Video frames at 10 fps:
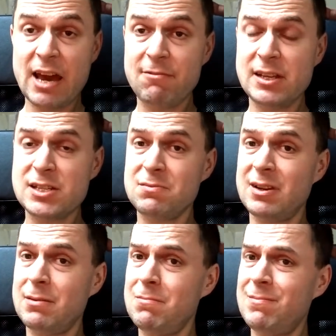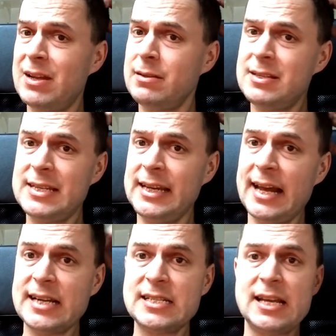I have this
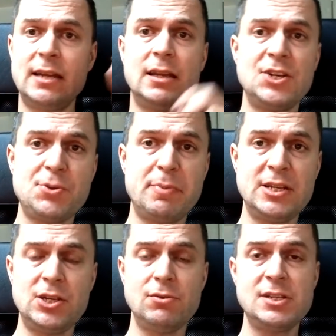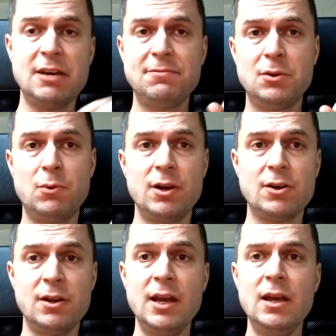TLS and HTTP2 stuff to
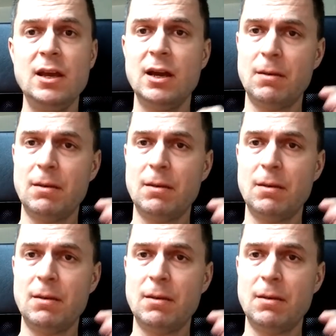work on.